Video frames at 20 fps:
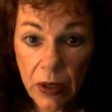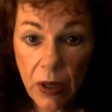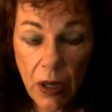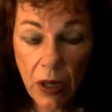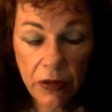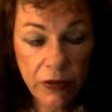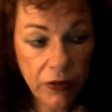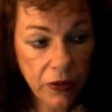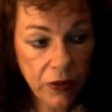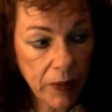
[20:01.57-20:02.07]

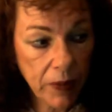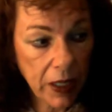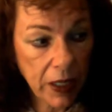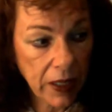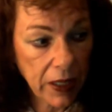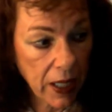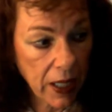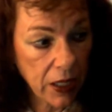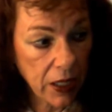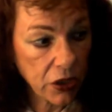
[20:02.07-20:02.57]
off the
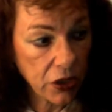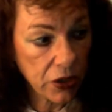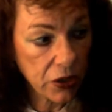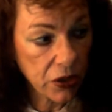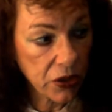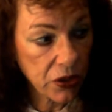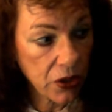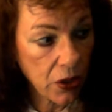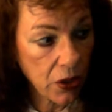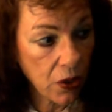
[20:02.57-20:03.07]
medications.
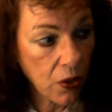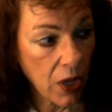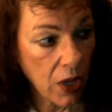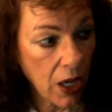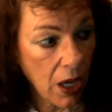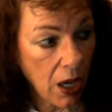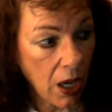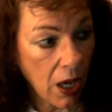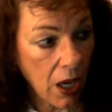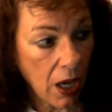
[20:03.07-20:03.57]
So
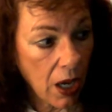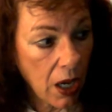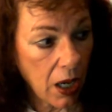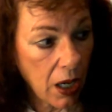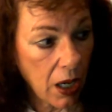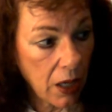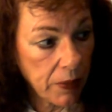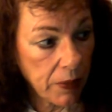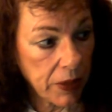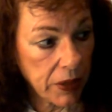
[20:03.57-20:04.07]

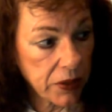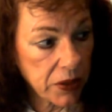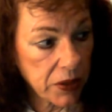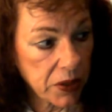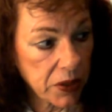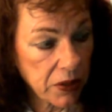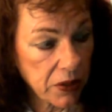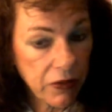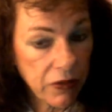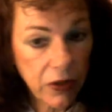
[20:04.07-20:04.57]

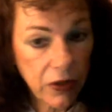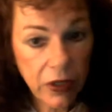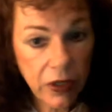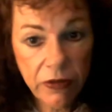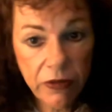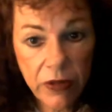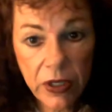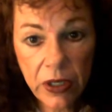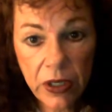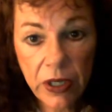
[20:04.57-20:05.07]
it's very,
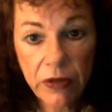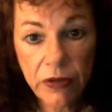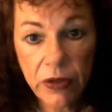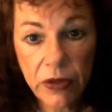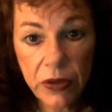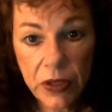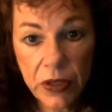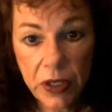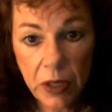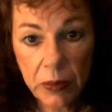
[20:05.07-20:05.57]
very
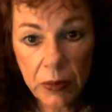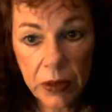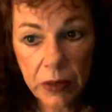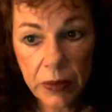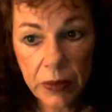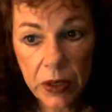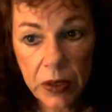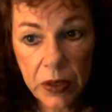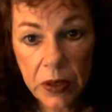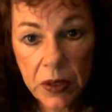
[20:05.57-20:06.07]
few
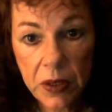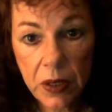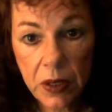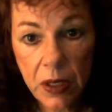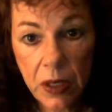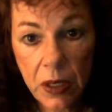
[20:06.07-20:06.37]
supplements,